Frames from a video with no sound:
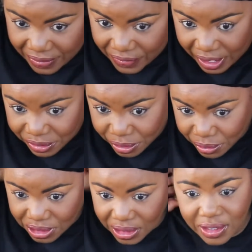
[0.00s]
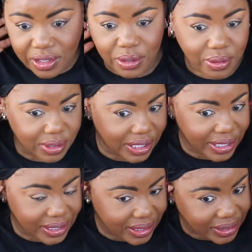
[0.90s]
Y'all know who she is, Google
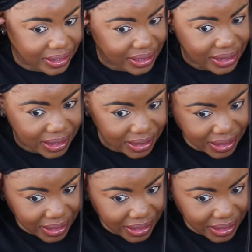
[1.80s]
Desi ten sixteen.